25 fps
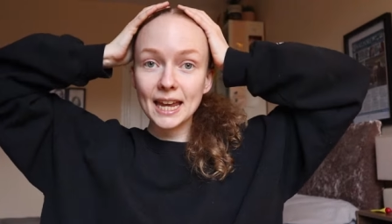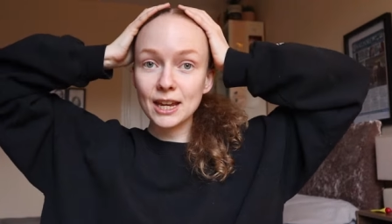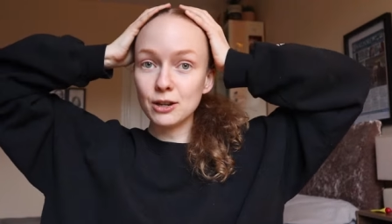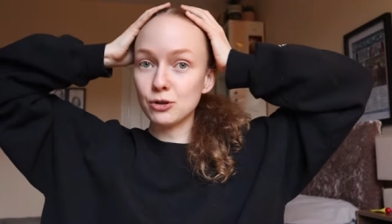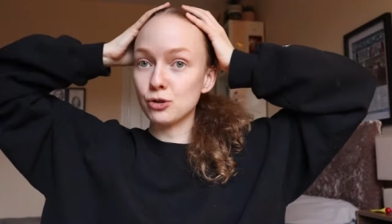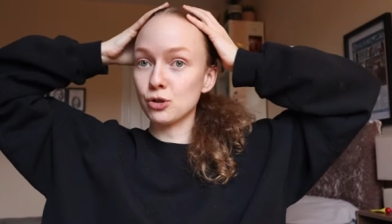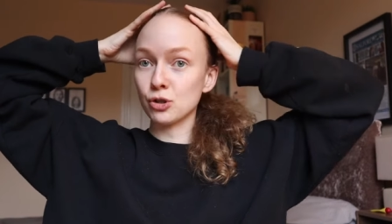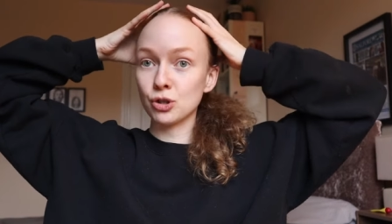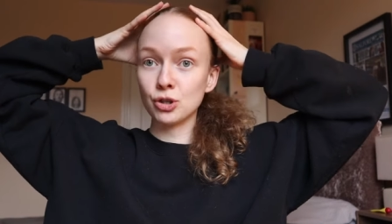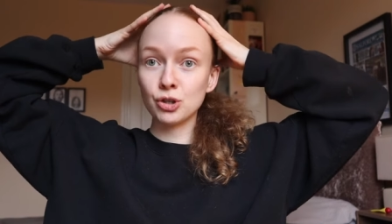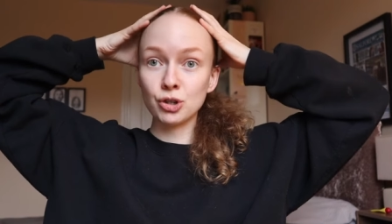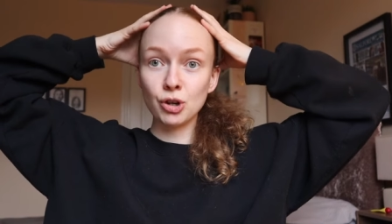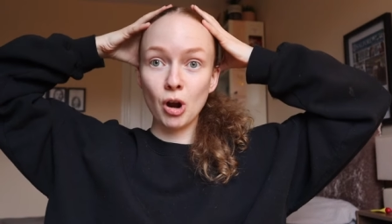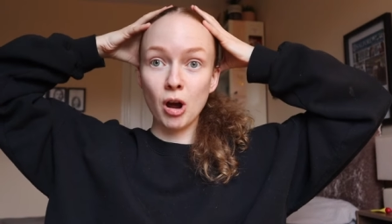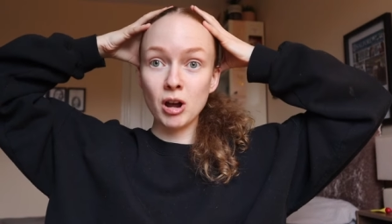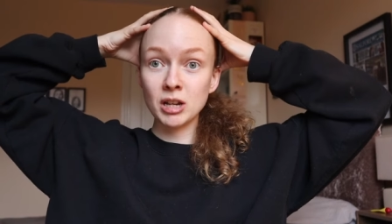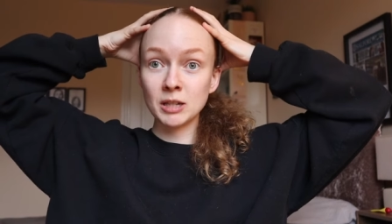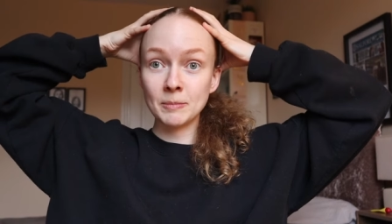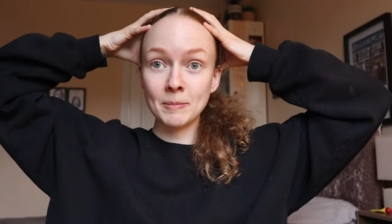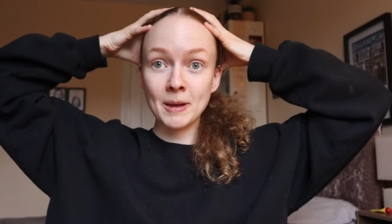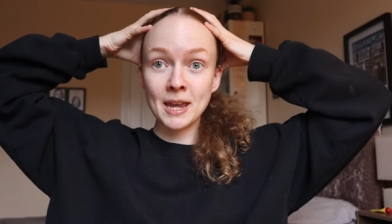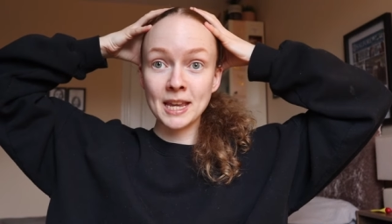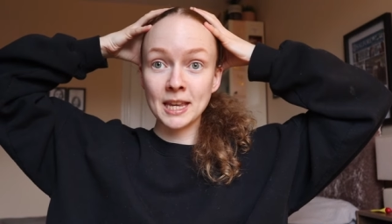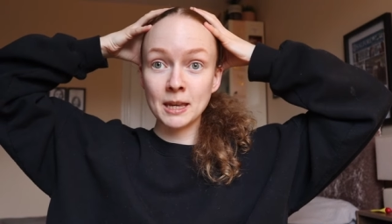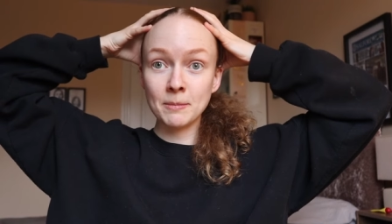it just
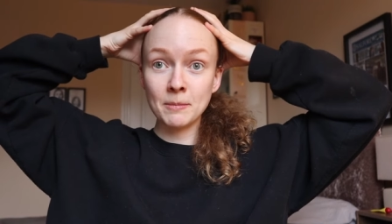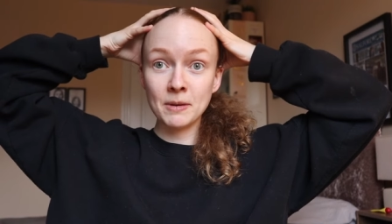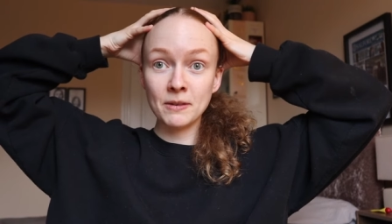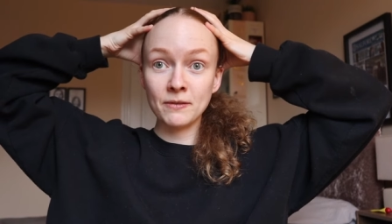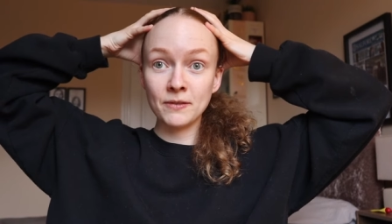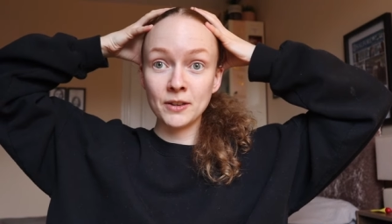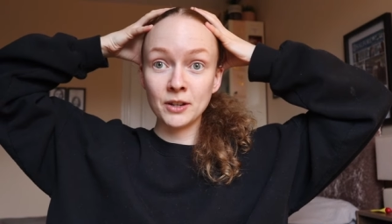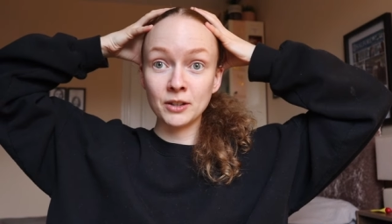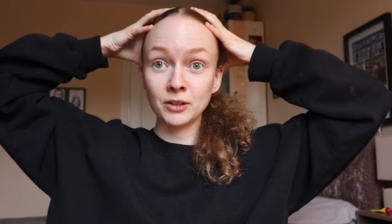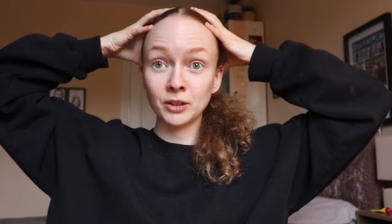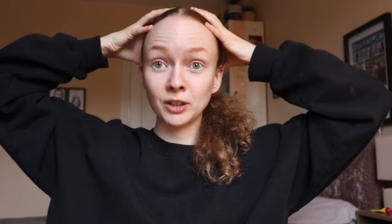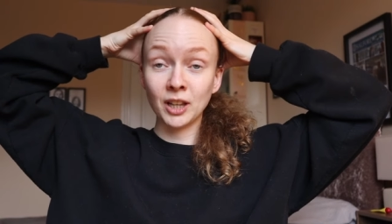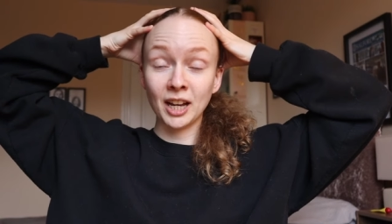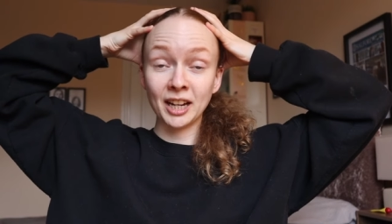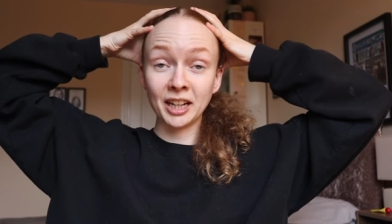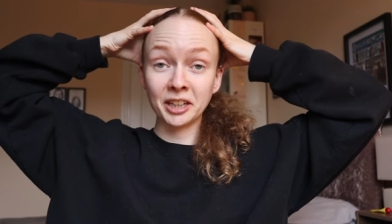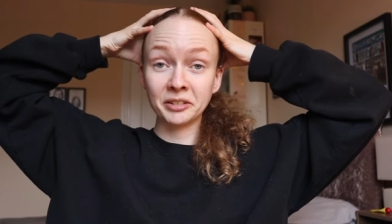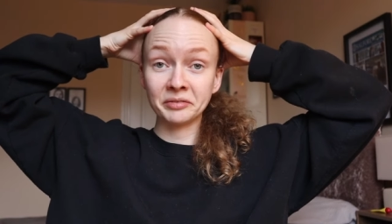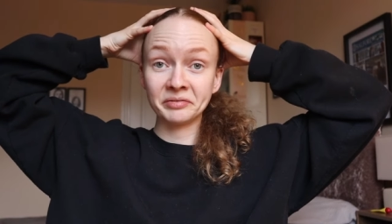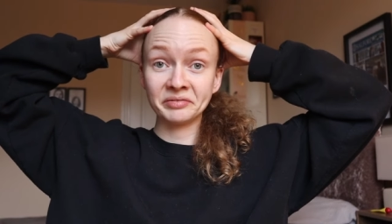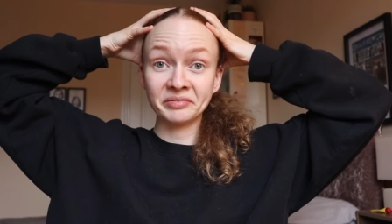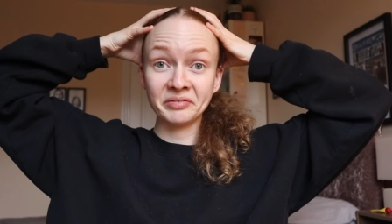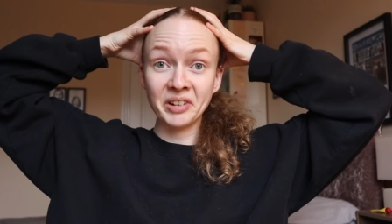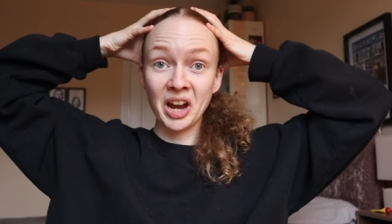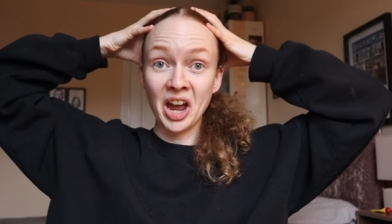starts making me feel
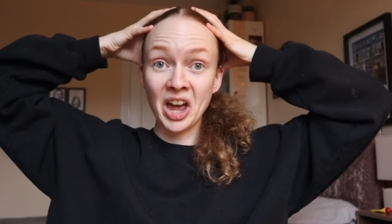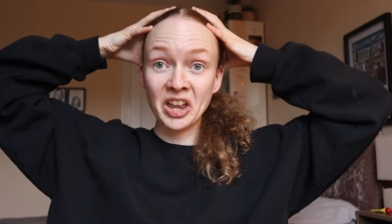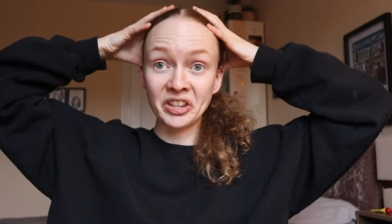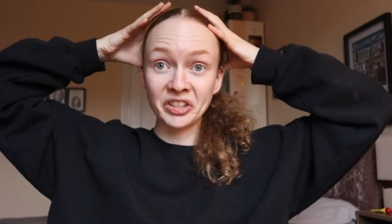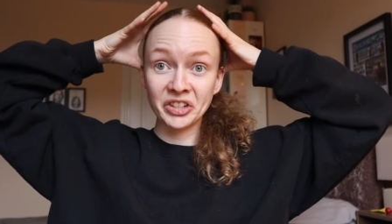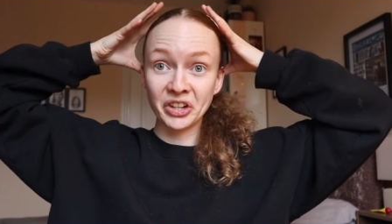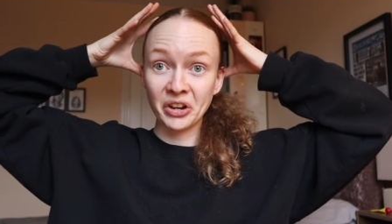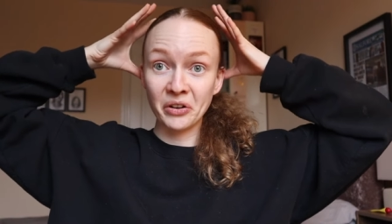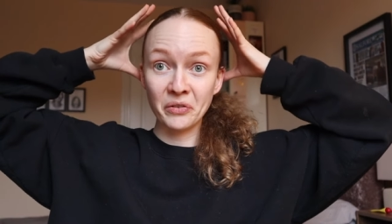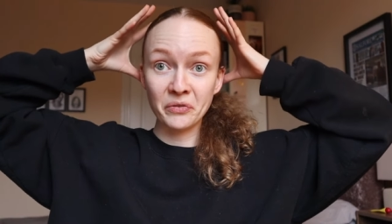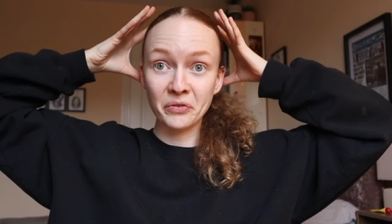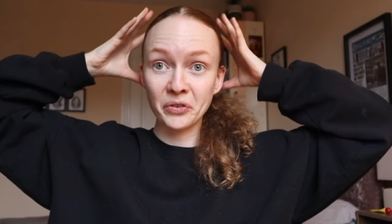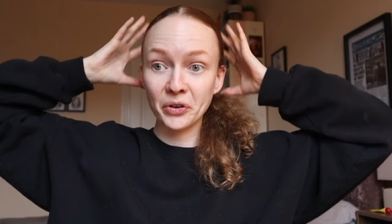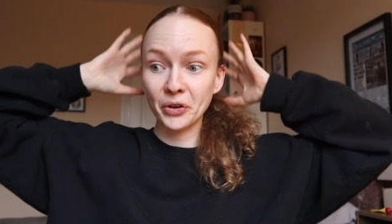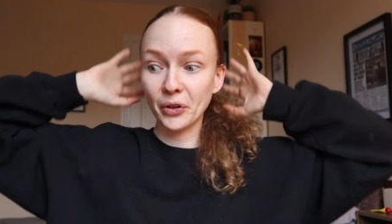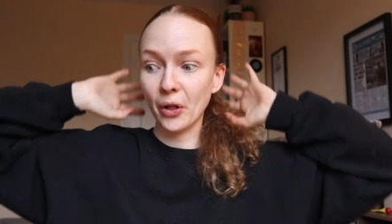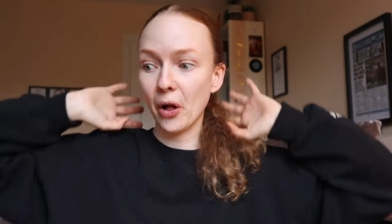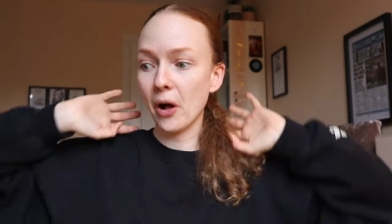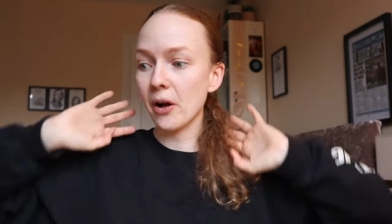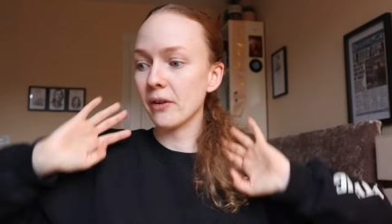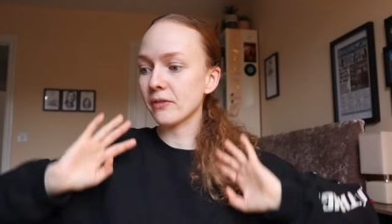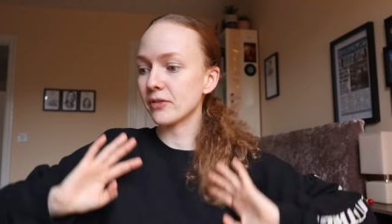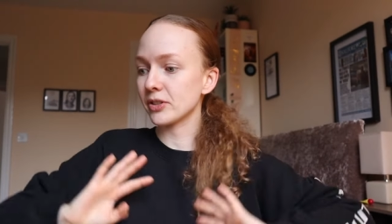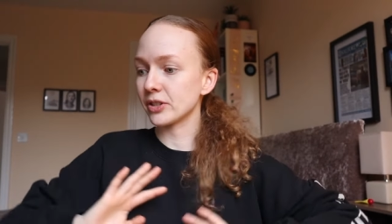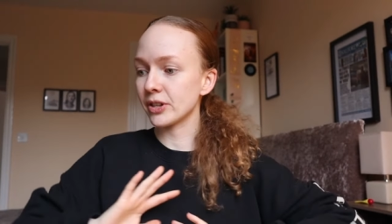like my head's gonna fall off.